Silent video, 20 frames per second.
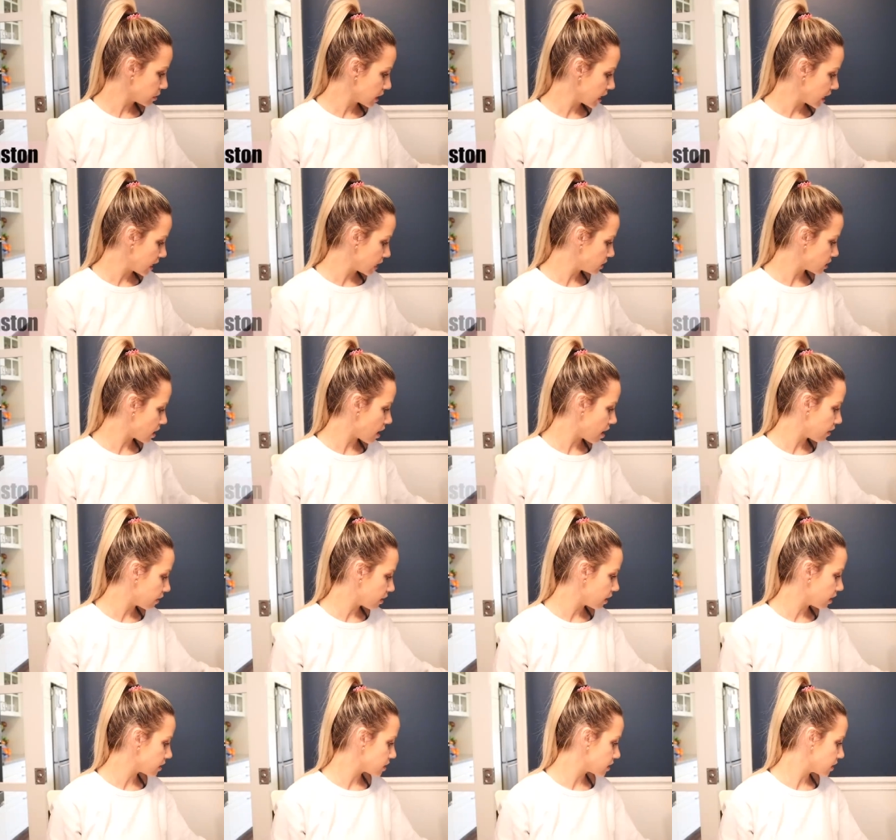were
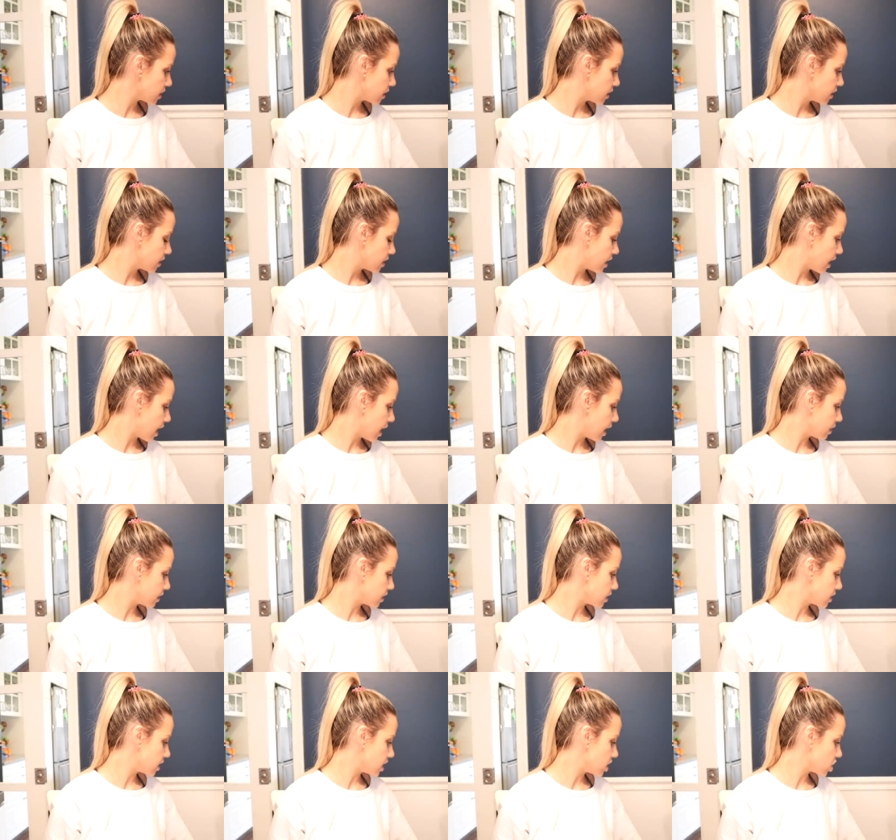$8 and
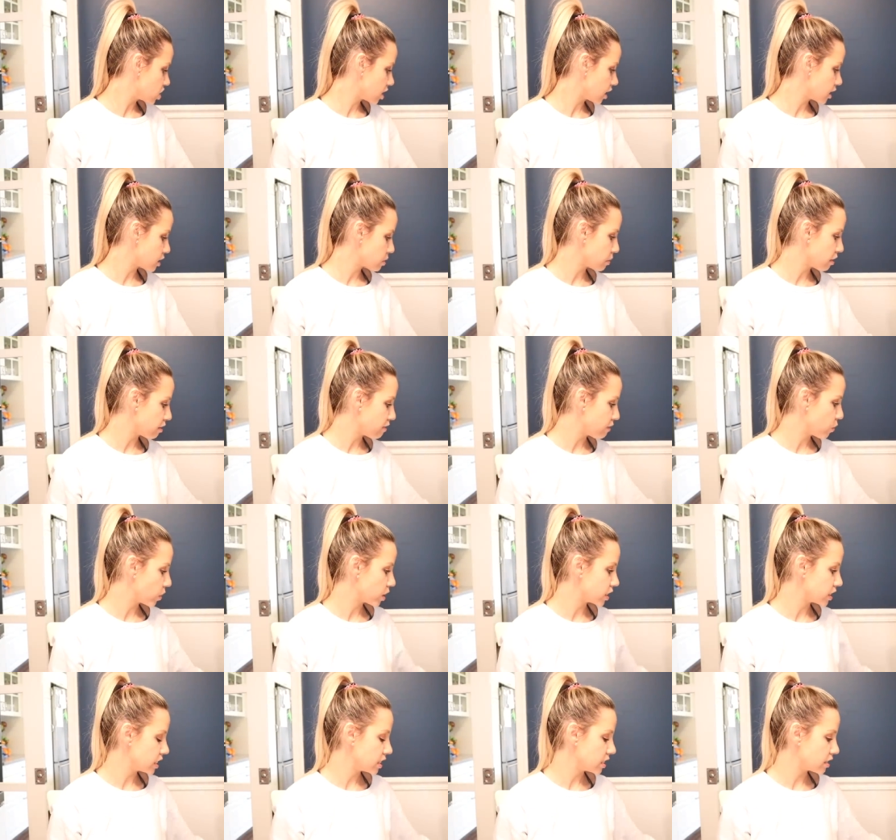the t-shirts were
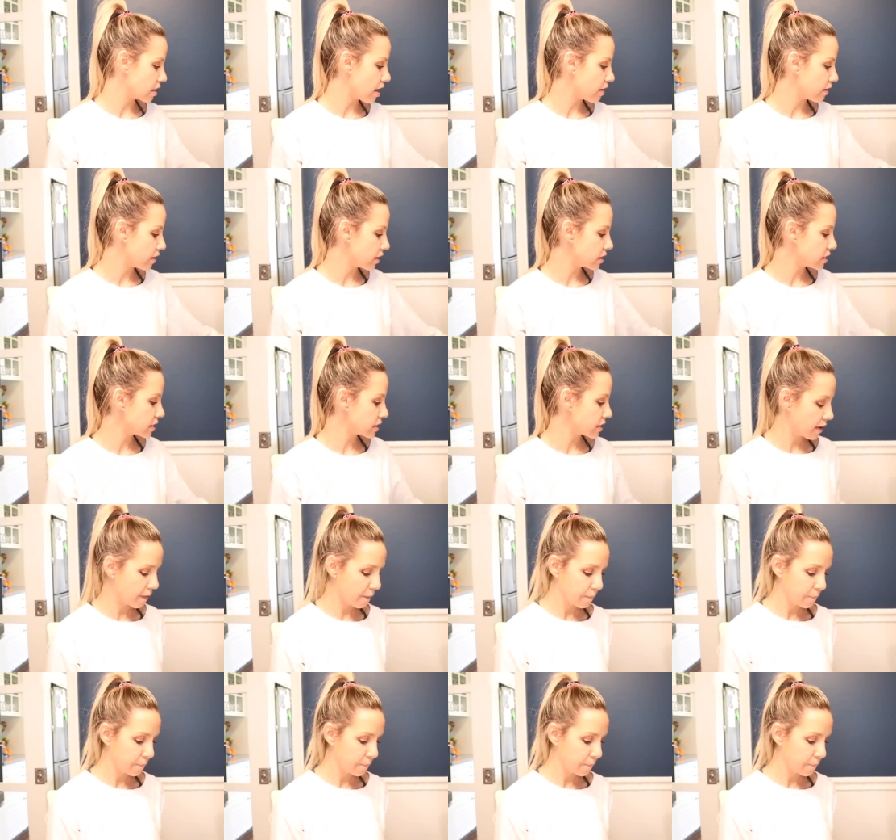$14.